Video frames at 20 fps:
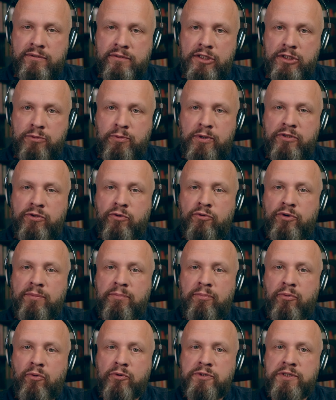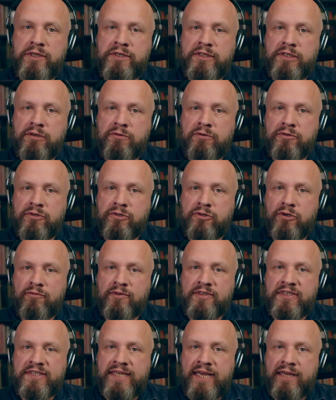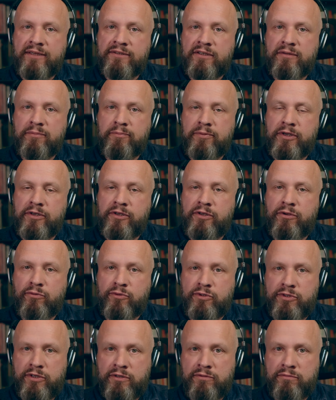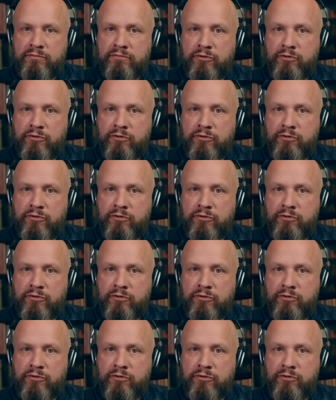It's when you're reporting SQL Server standard per user.